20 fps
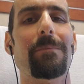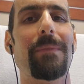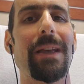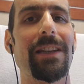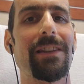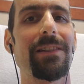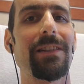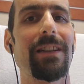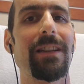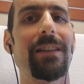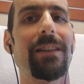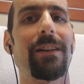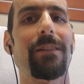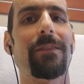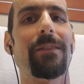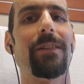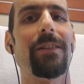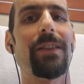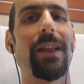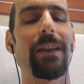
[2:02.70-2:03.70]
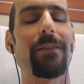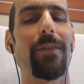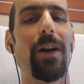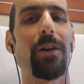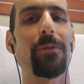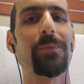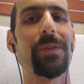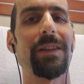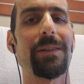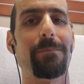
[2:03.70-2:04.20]
immensely. They've
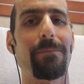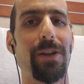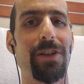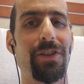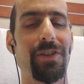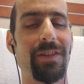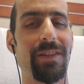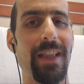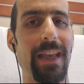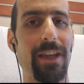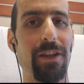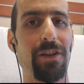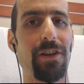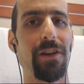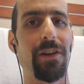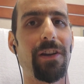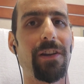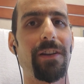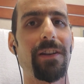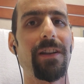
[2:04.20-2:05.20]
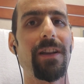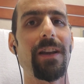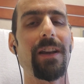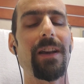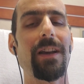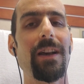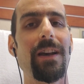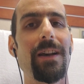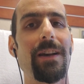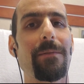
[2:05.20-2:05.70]
helped as much as they could.
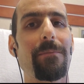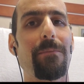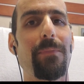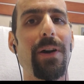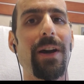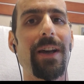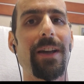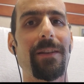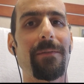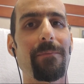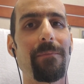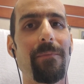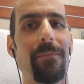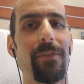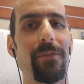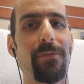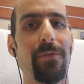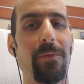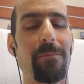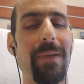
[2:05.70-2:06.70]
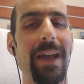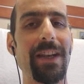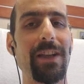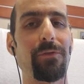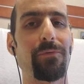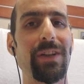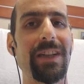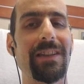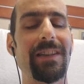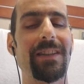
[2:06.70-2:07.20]
But for many
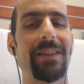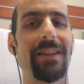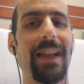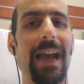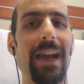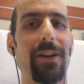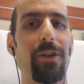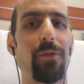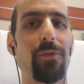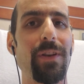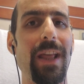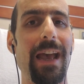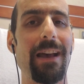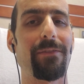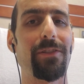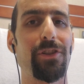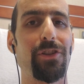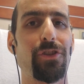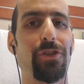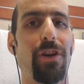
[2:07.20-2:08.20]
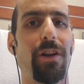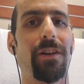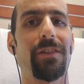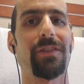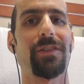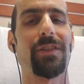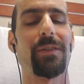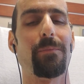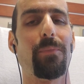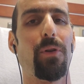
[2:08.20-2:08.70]
reasons, I don't have a strong
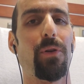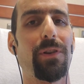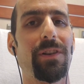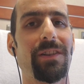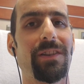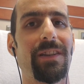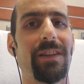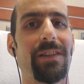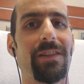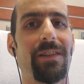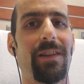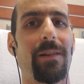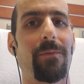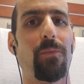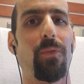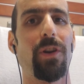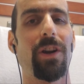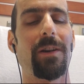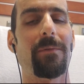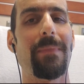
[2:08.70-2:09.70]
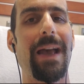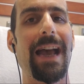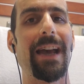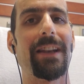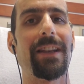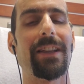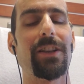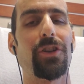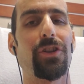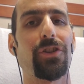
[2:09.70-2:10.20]
support system where I'm
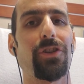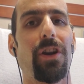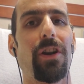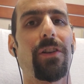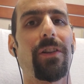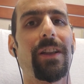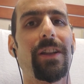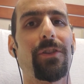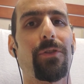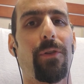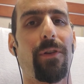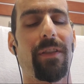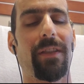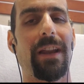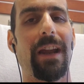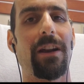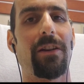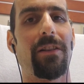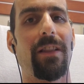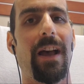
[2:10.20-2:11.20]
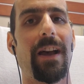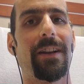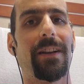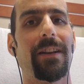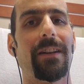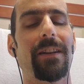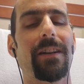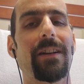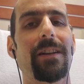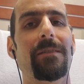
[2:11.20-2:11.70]
at in Charlotte, North
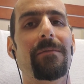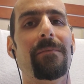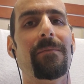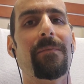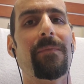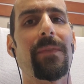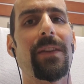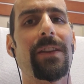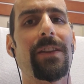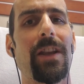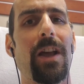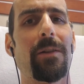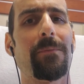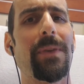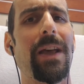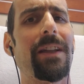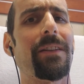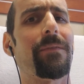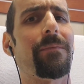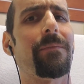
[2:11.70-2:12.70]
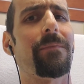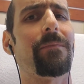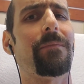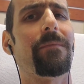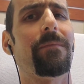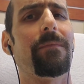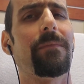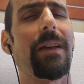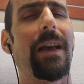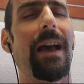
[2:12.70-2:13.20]
Carolina. Now, I'm not,
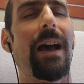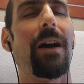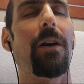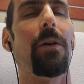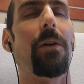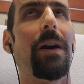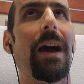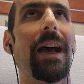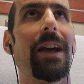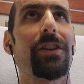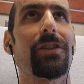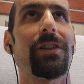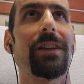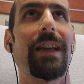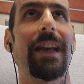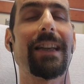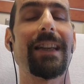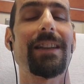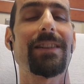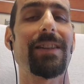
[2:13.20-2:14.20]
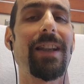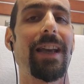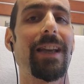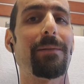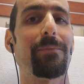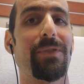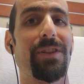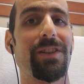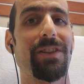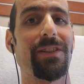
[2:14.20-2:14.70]
actually, I guess I
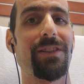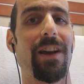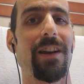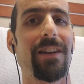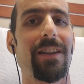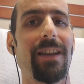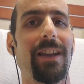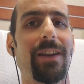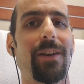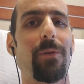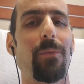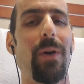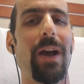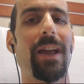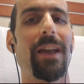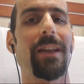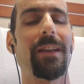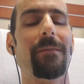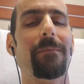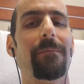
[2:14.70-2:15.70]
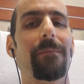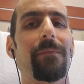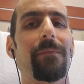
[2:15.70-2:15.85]
am stuck in a way